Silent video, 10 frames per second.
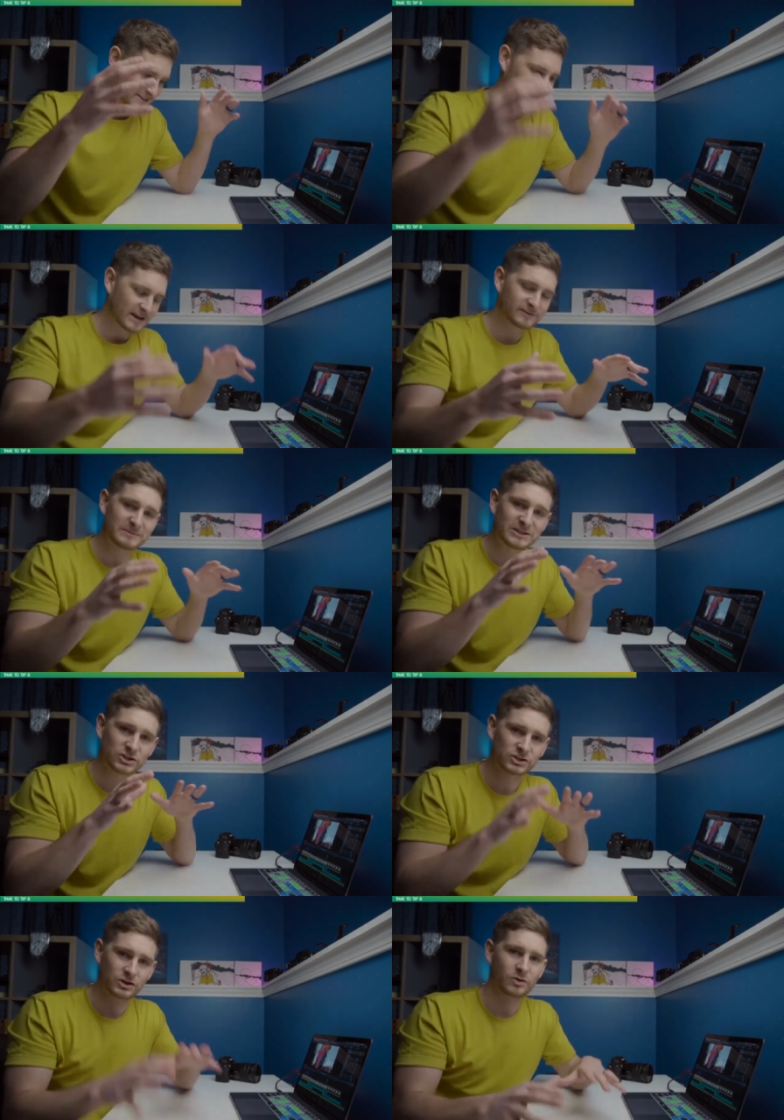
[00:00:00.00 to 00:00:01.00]
saves me
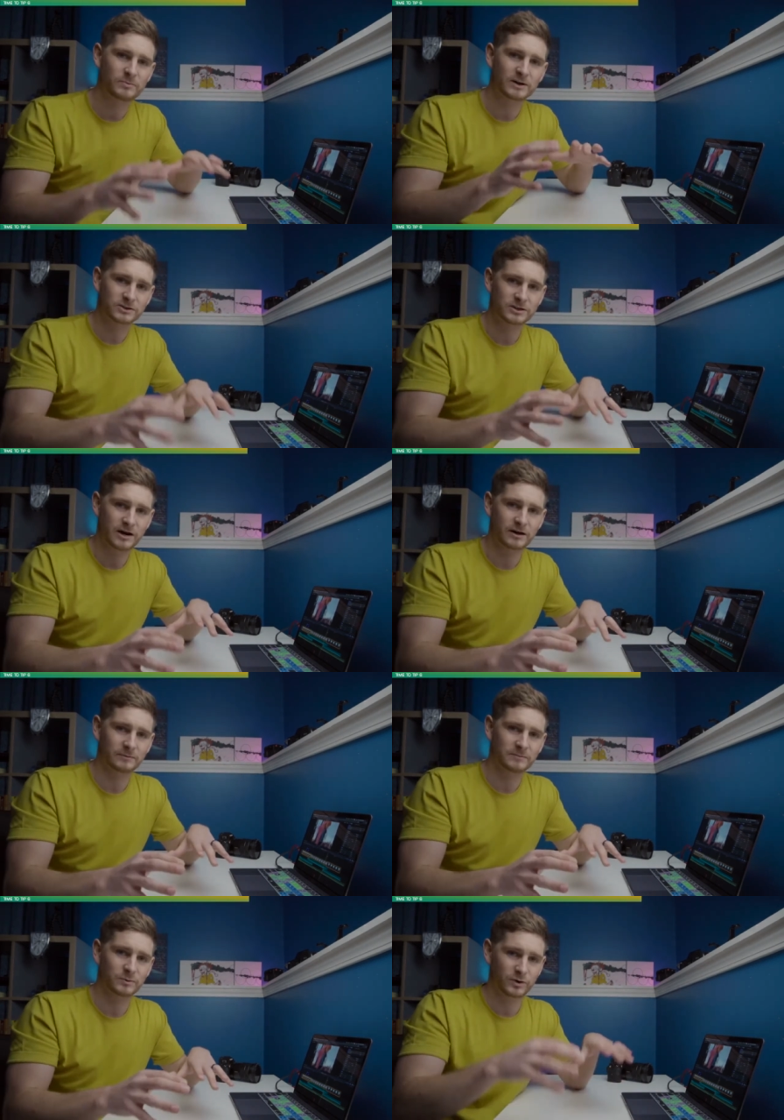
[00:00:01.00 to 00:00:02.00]
so much
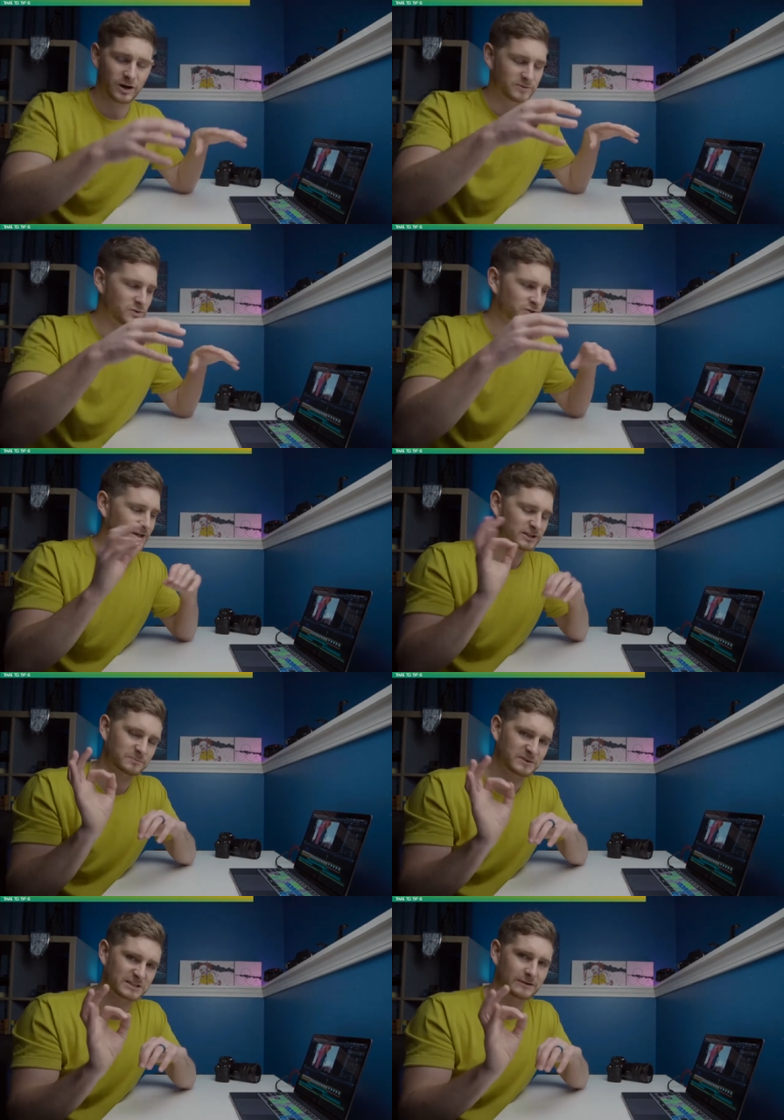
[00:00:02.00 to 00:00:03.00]
time when I'm using a
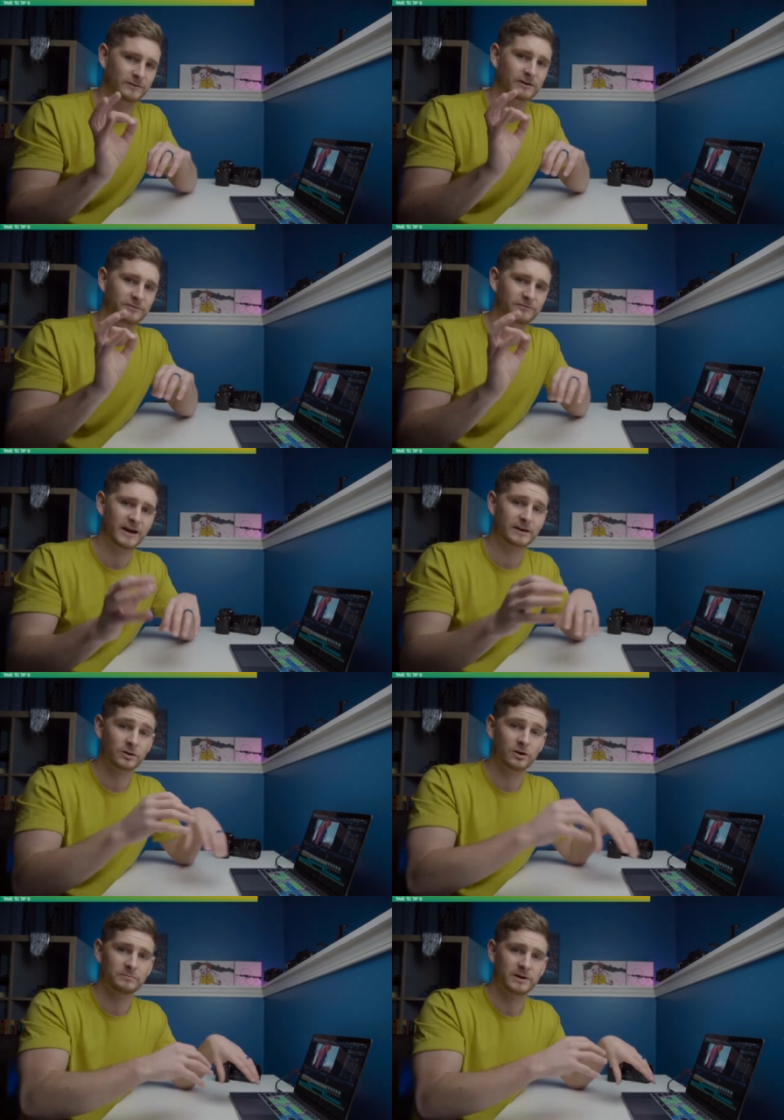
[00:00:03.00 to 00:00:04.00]
specific effect
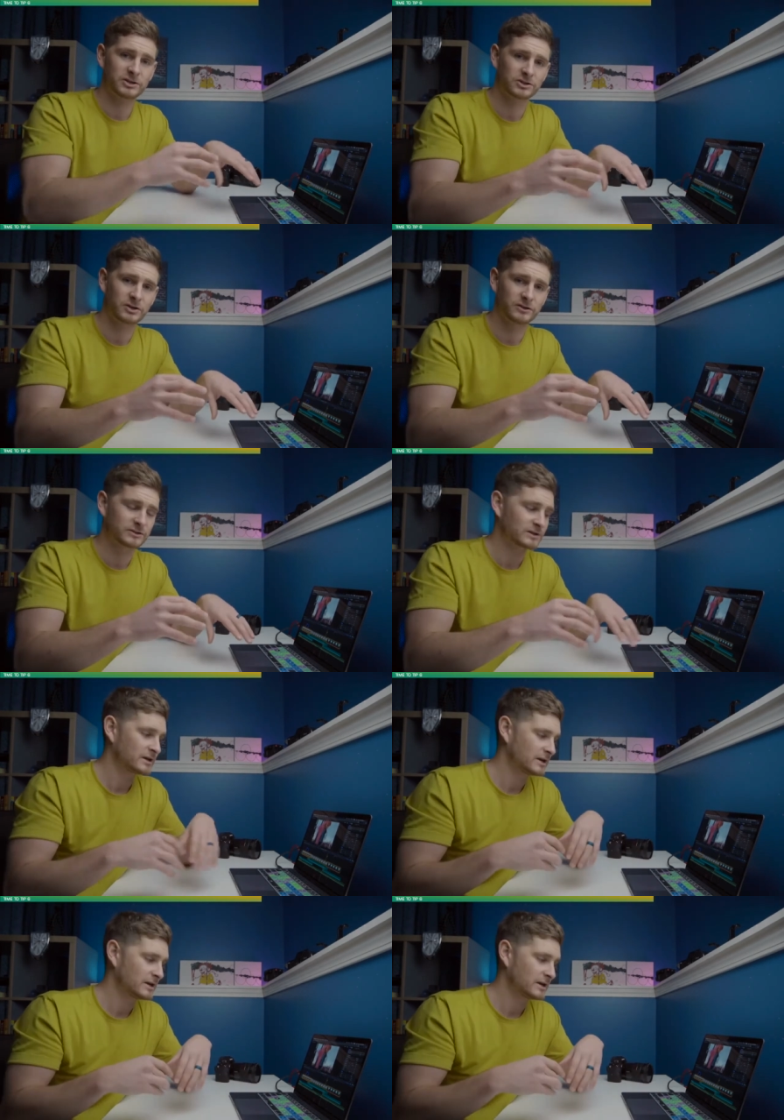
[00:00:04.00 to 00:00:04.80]
on my shots,